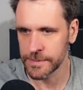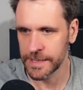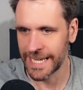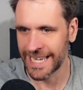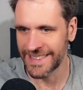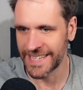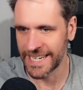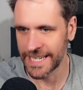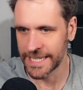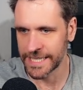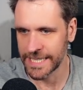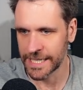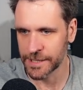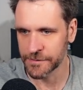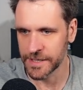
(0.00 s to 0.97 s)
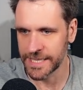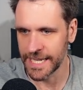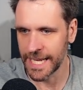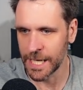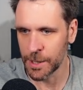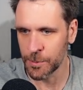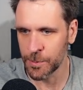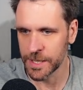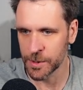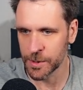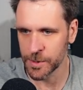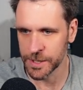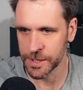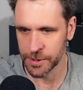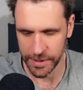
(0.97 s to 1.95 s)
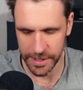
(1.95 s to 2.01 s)
And then at the end of the day, we don't
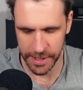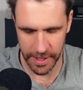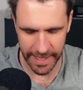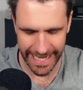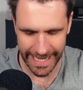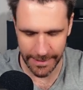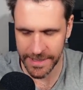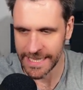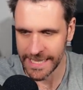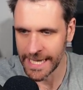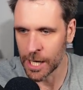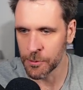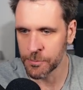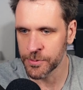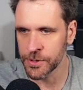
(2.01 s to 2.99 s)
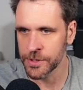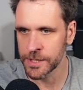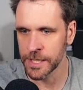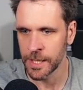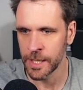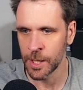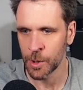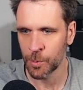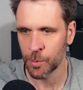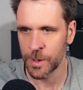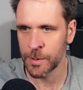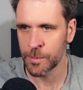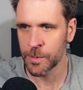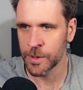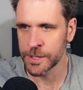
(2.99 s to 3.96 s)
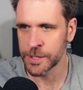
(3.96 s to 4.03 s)
want to return empty output. We
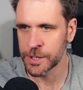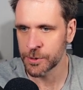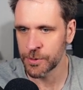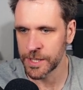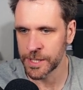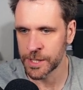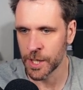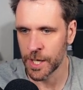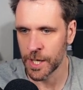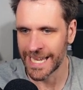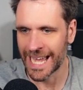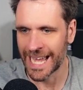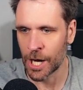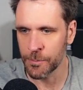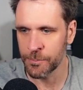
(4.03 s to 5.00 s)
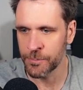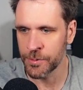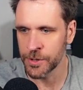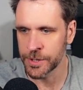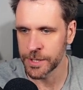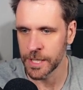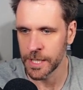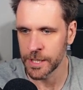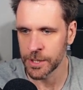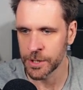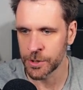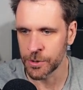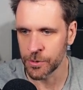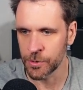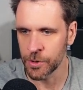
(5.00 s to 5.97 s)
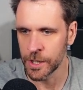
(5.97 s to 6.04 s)
want to return output
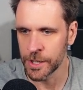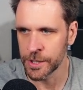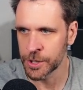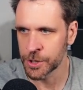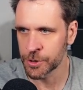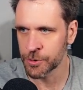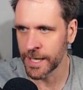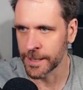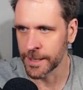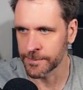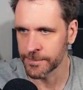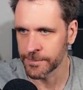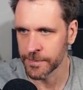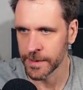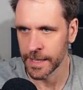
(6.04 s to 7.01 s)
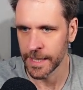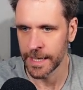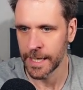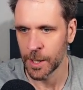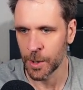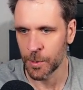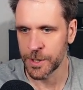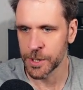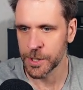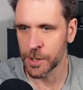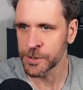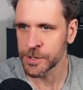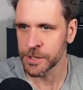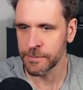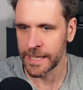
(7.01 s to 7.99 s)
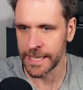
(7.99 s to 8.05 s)
to string, which
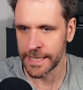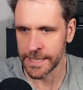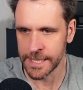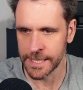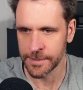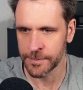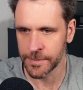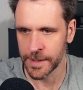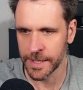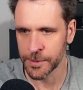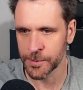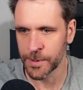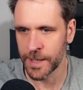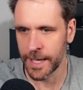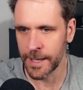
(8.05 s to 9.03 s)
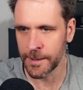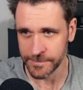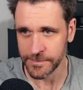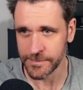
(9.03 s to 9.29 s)
also means, by the way,